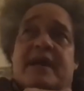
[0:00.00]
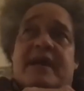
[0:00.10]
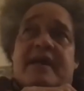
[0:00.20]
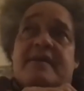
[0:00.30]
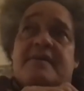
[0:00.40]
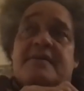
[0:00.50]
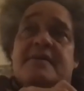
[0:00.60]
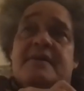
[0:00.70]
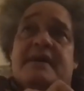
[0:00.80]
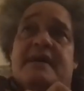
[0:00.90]
Not
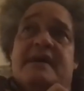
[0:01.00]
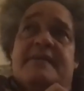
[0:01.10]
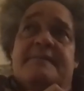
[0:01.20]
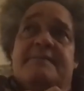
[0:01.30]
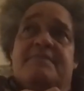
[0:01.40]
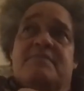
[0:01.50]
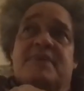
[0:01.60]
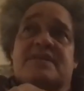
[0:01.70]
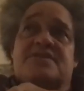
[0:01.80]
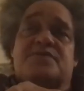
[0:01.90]
all, like I don't
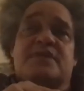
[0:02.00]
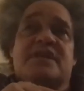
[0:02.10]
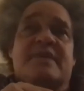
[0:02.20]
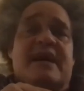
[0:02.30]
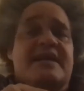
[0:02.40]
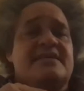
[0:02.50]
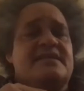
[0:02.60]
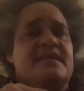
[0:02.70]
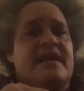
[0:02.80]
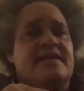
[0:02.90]
have a grade
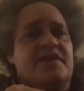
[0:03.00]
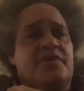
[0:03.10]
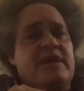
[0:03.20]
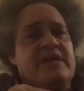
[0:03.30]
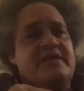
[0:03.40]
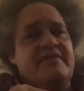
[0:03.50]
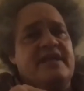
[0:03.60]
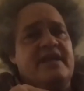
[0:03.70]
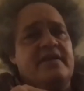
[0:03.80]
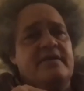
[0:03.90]
requirement in that way,
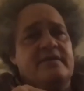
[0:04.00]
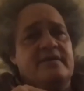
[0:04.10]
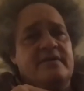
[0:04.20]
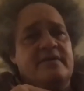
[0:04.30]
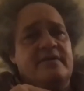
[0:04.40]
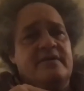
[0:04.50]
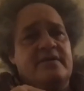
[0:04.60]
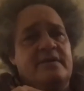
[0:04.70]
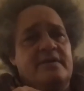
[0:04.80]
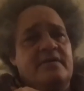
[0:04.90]

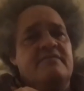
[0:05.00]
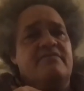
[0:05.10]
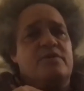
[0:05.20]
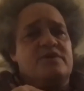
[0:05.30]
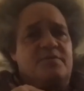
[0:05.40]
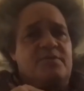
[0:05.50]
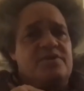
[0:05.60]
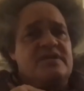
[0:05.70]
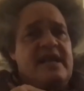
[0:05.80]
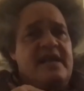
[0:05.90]
because it's really
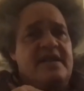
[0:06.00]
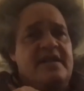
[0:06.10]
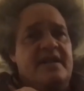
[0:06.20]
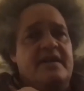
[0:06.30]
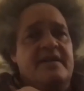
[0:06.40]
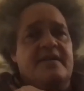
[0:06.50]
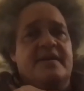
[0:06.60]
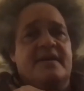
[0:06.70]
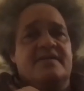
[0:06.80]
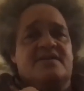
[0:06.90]
about intellect and
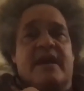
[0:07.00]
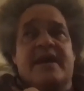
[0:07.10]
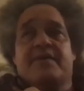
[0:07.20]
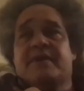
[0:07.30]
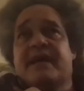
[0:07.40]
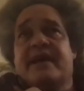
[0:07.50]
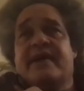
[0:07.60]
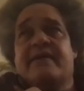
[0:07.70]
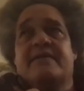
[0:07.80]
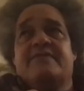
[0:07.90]
creativity,
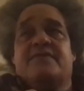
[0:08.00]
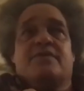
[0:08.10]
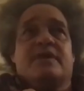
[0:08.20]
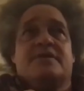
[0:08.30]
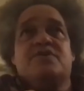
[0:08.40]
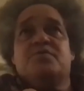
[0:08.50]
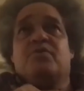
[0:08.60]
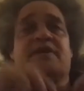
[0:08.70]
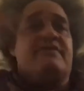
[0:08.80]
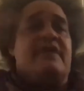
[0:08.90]

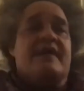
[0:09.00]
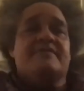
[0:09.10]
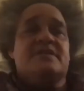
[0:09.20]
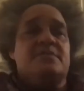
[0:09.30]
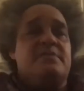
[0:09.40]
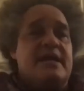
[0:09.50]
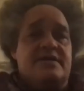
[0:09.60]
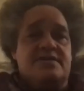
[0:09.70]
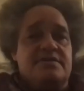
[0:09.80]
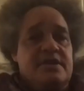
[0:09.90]
force of personality.
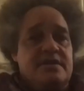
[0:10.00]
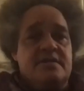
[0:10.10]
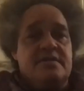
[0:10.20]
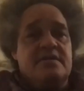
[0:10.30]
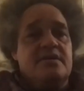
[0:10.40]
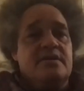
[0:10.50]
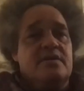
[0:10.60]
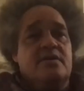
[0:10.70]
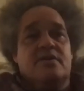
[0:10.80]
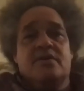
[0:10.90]
And so I
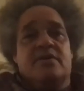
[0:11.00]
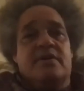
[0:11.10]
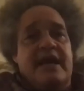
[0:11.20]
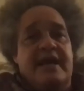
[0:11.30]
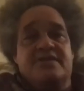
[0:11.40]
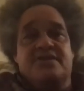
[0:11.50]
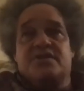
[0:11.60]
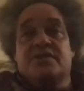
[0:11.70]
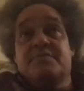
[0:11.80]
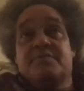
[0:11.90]
don't care if you're a
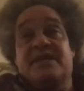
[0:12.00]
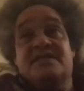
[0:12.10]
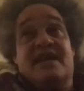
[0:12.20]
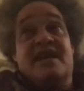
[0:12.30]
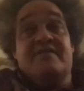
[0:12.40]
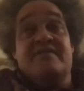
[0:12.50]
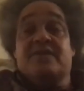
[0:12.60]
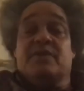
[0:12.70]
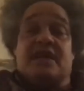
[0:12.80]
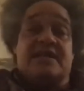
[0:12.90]
2.5
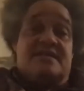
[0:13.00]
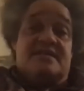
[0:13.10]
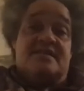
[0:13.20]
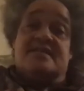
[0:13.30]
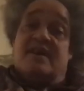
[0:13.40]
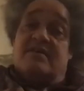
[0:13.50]
GPA student